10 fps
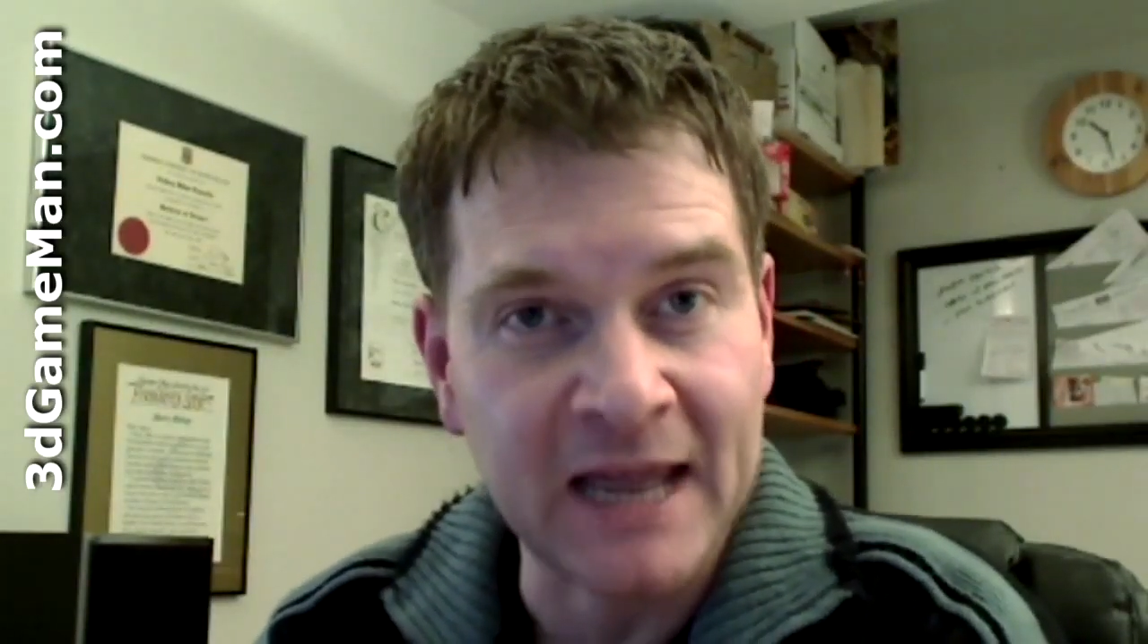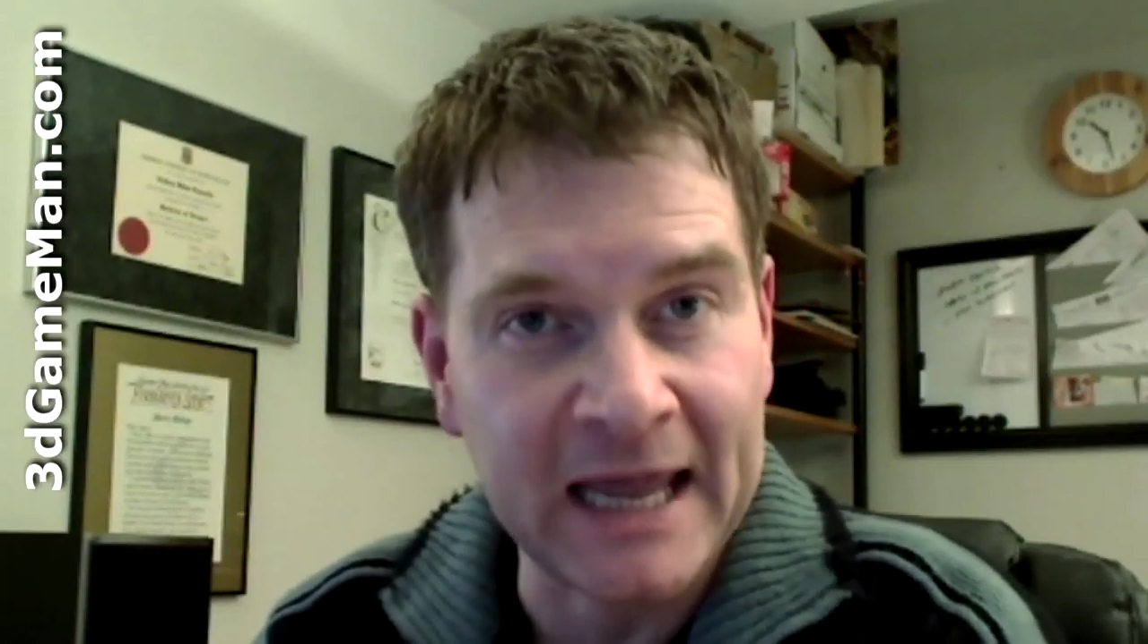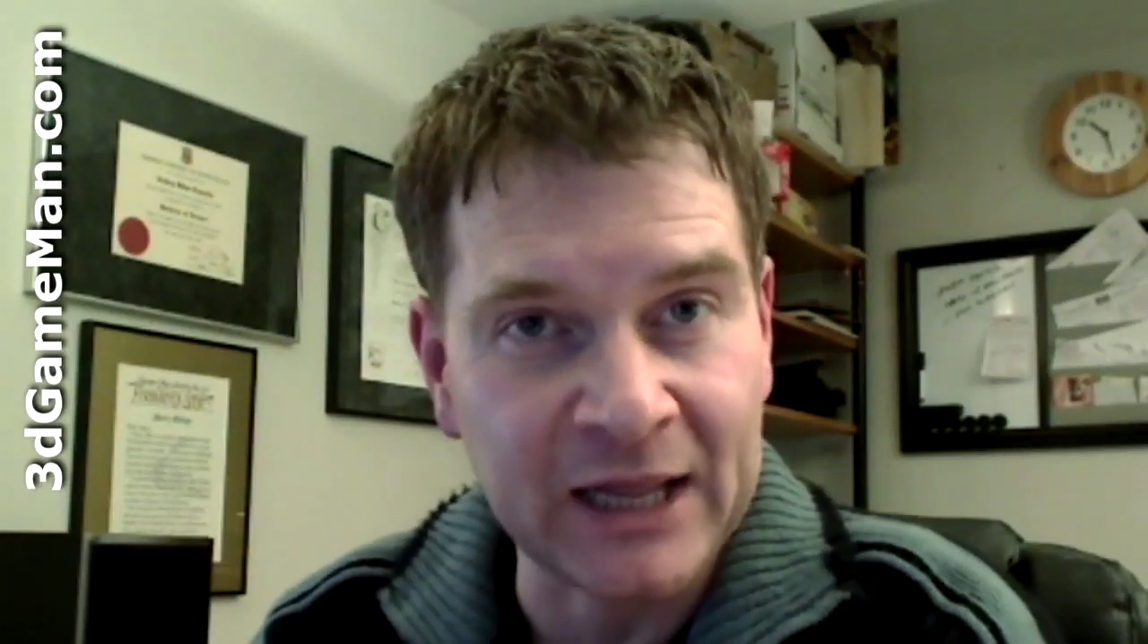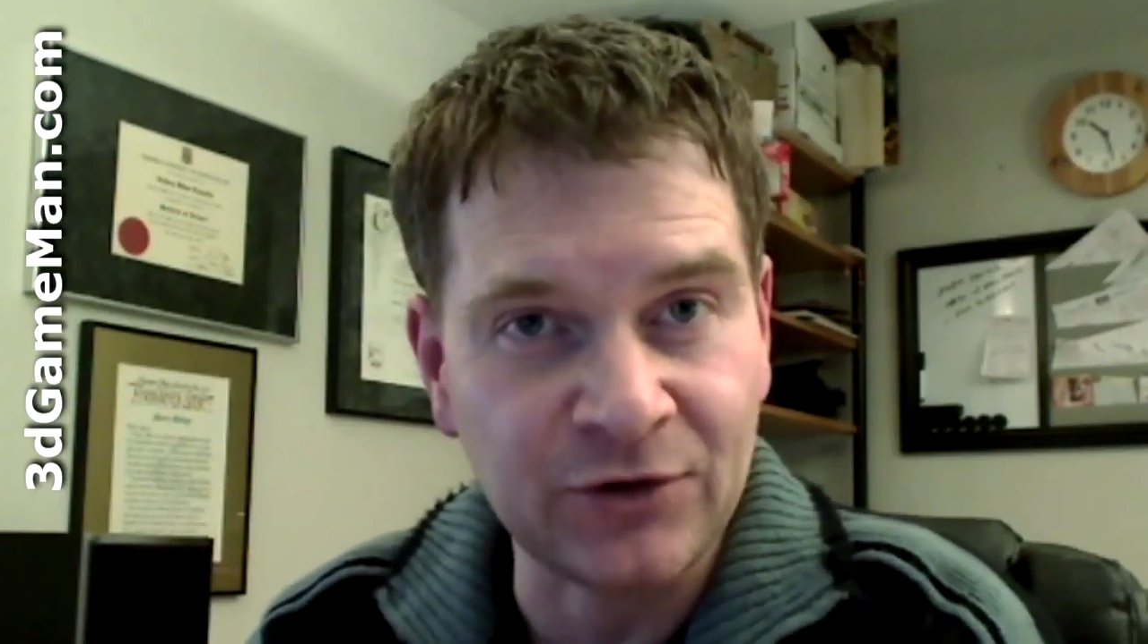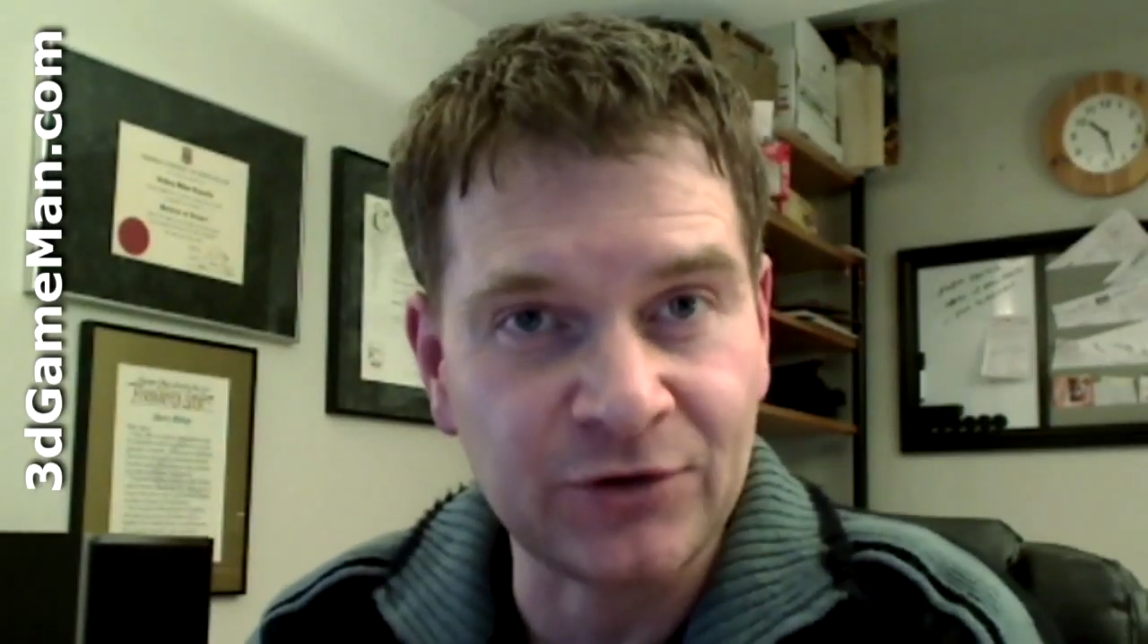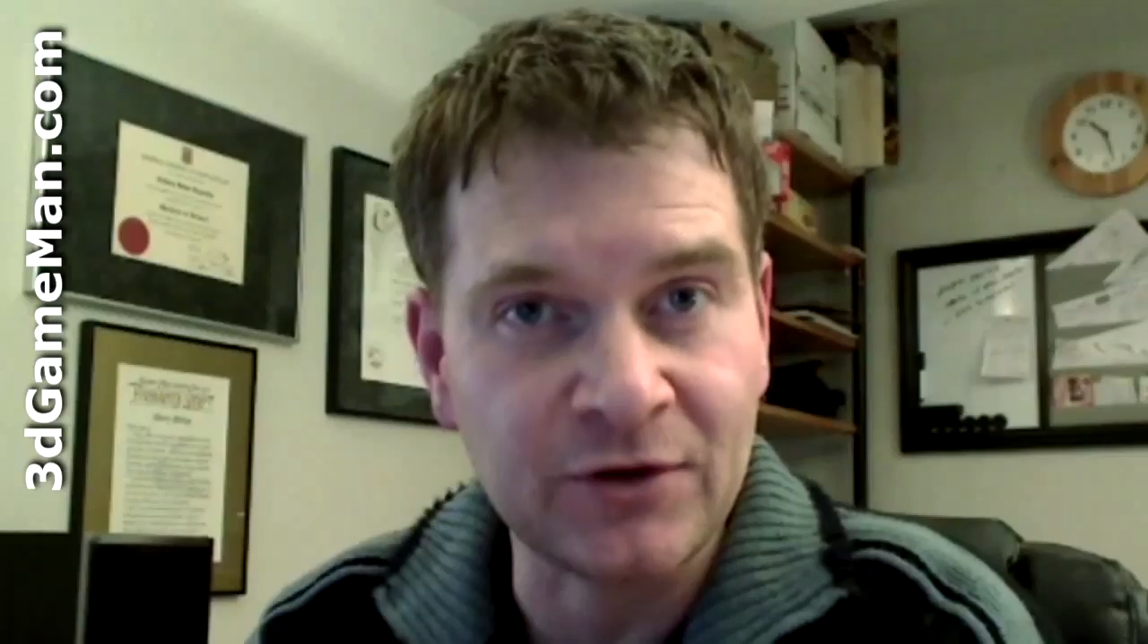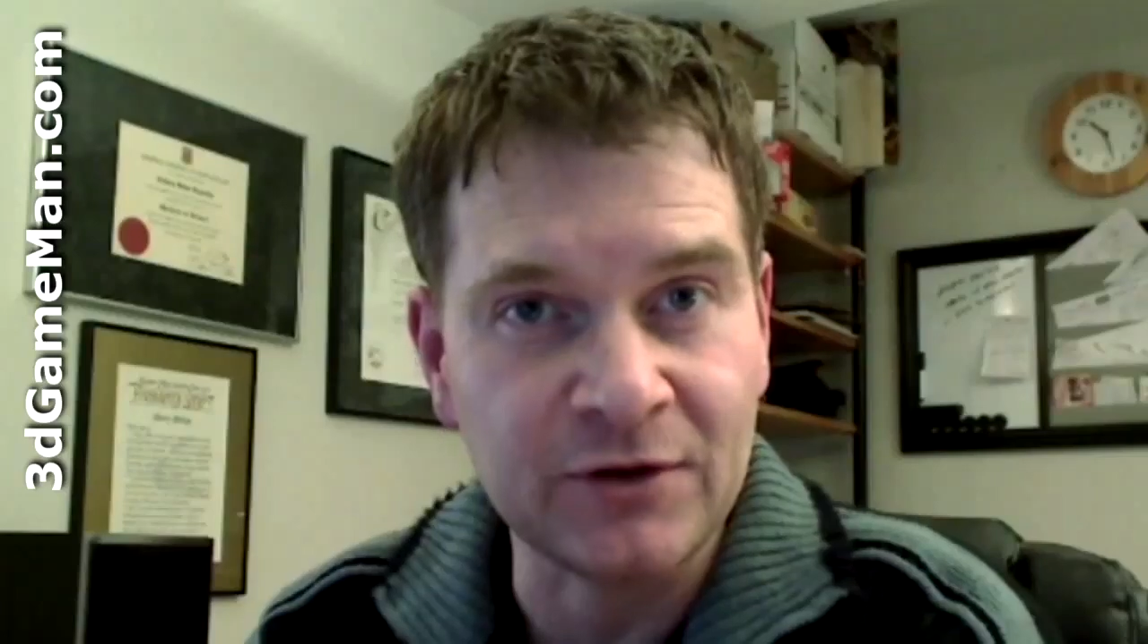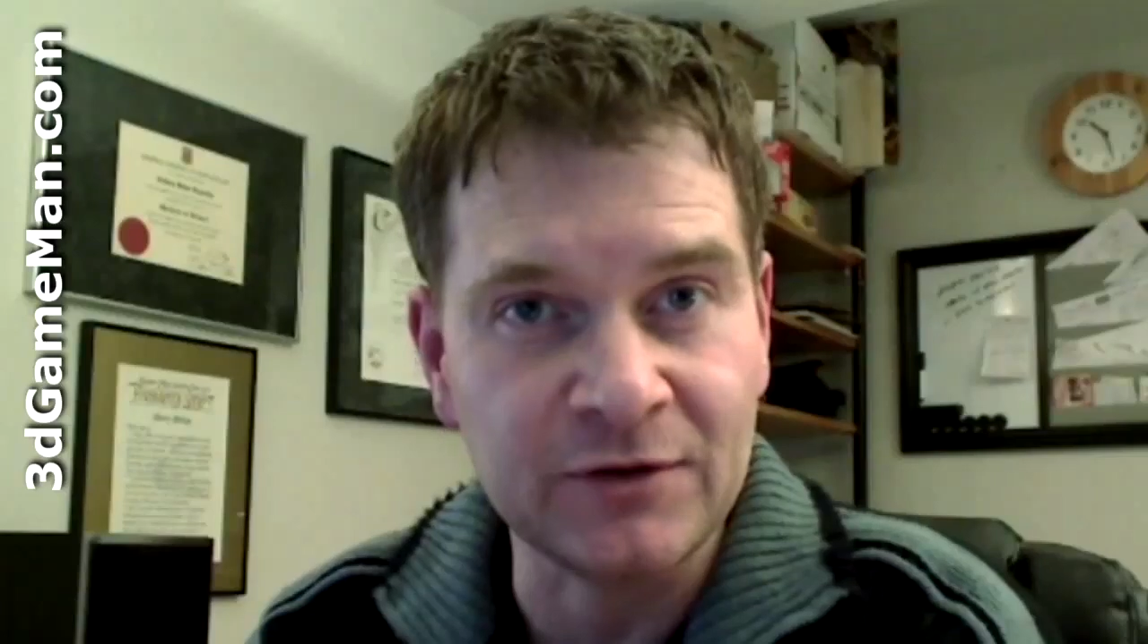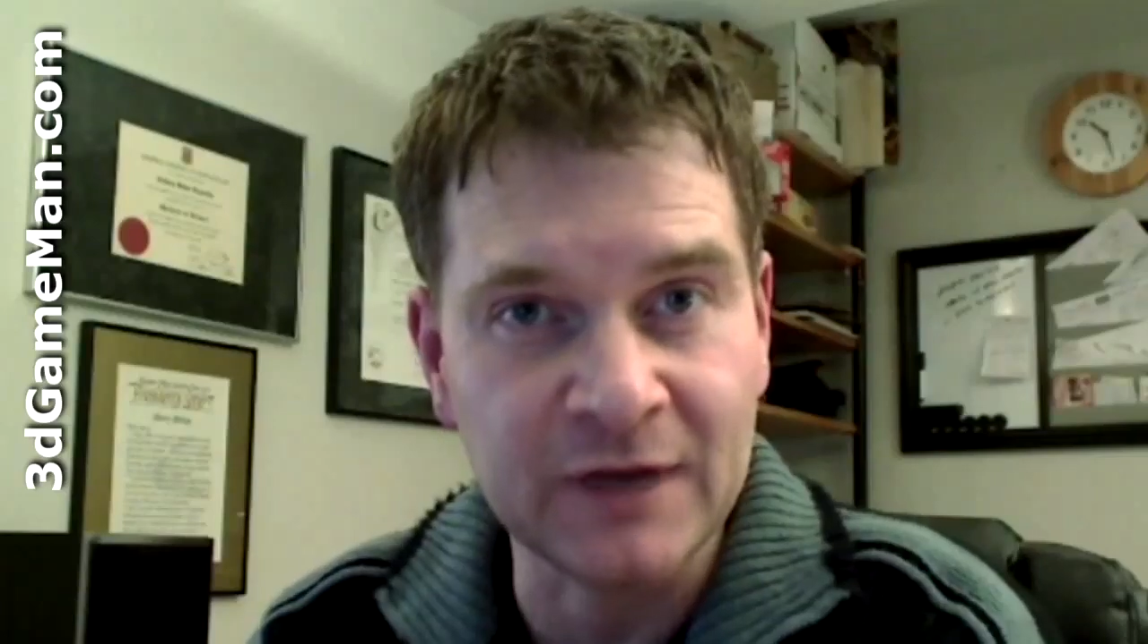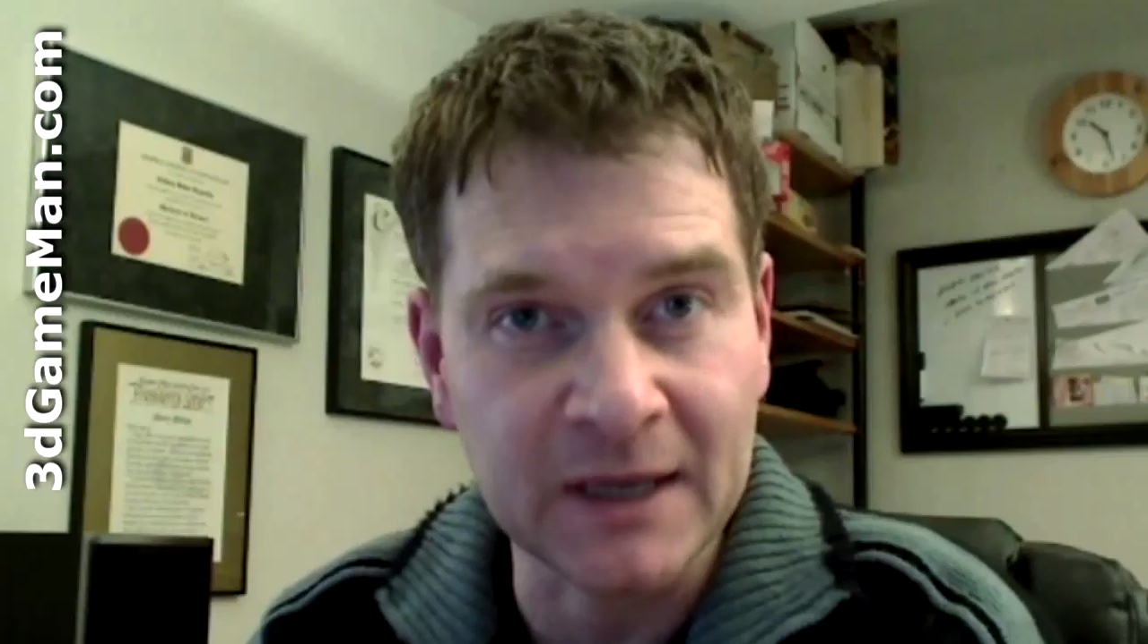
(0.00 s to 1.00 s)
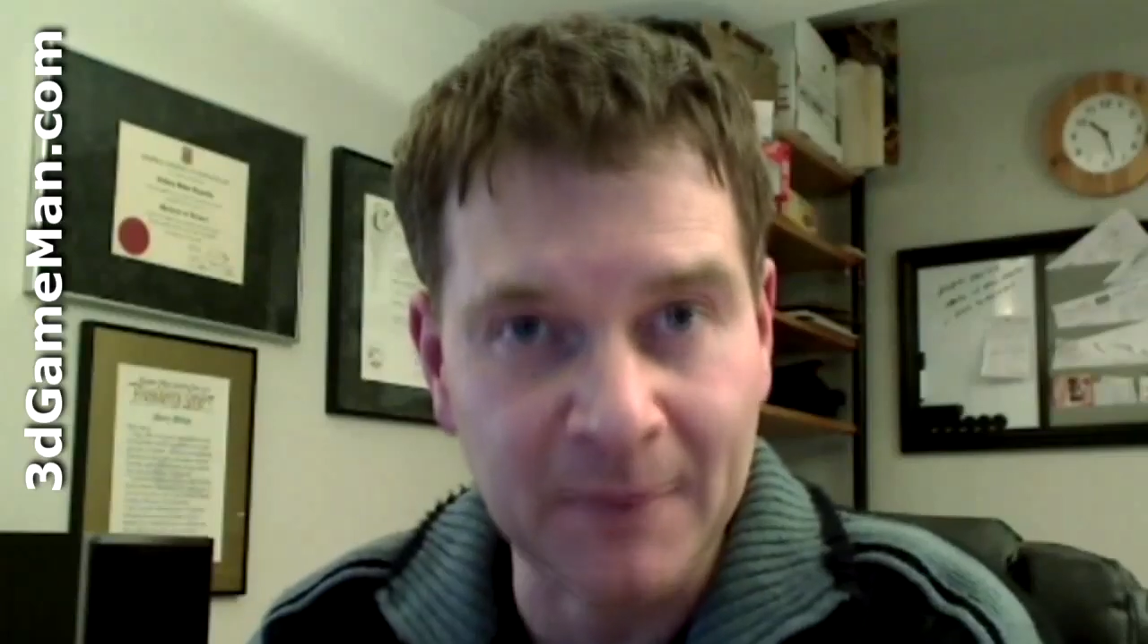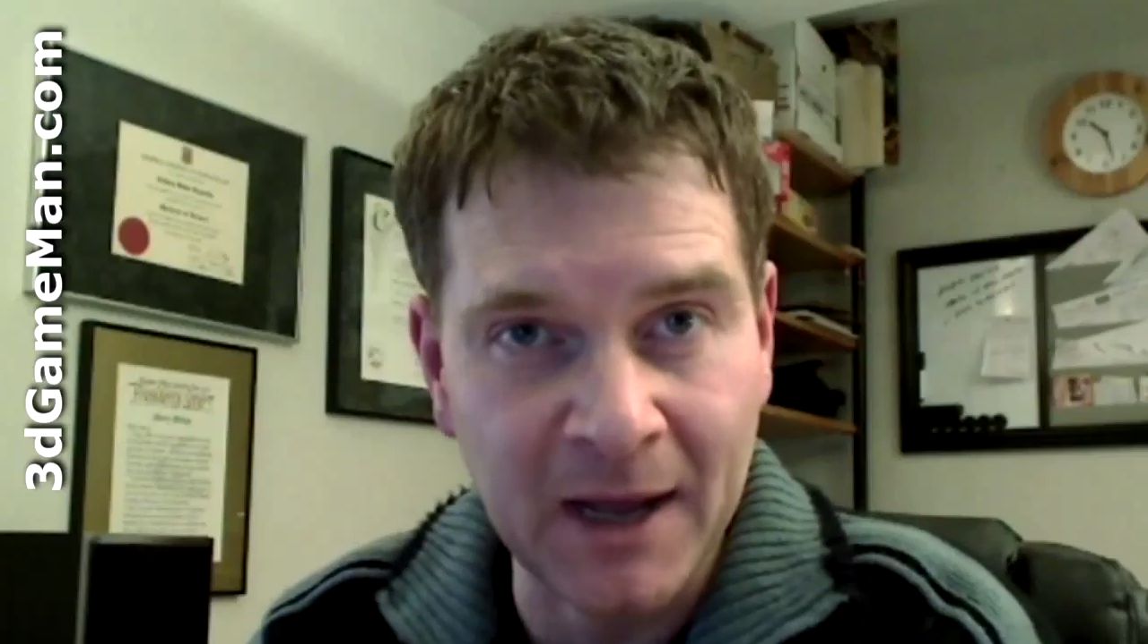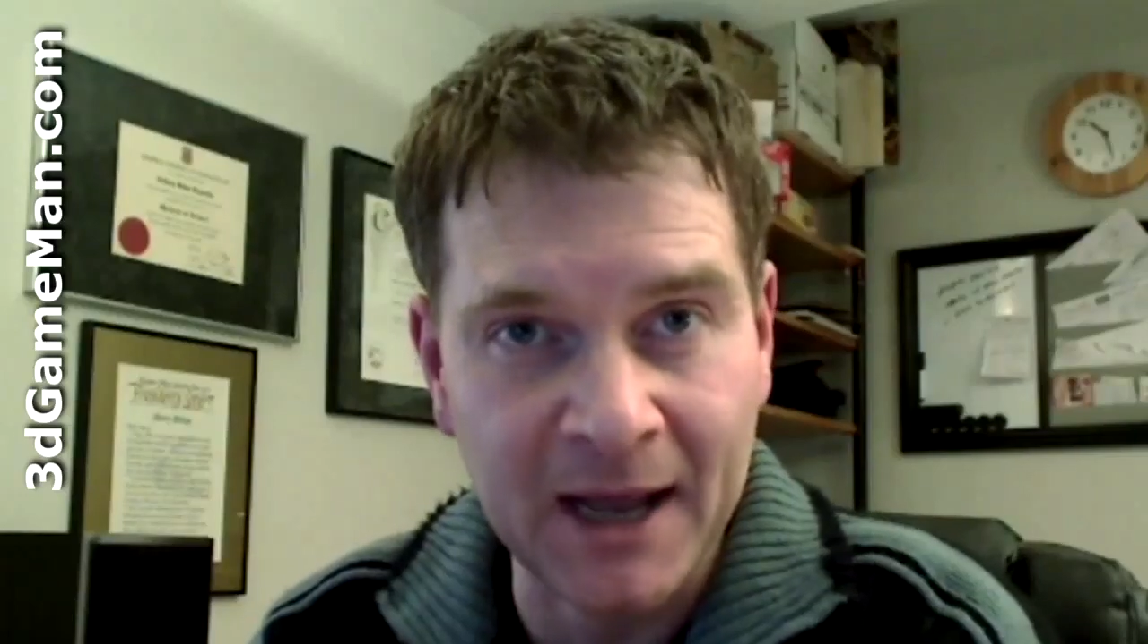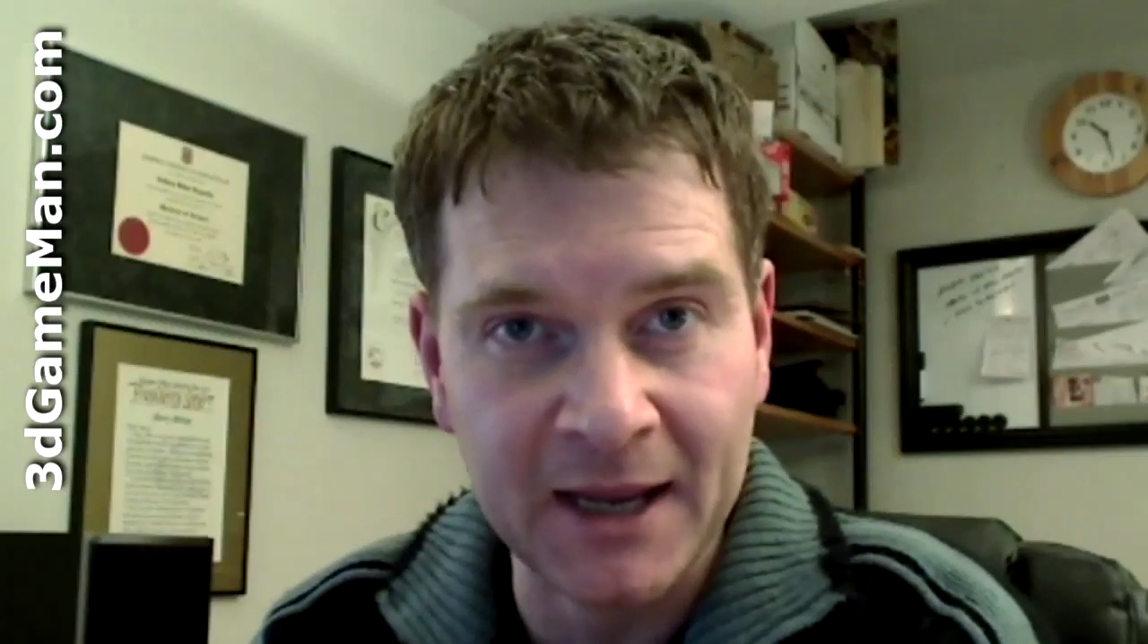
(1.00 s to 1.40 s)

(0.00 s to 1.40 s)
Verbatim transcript: HDMI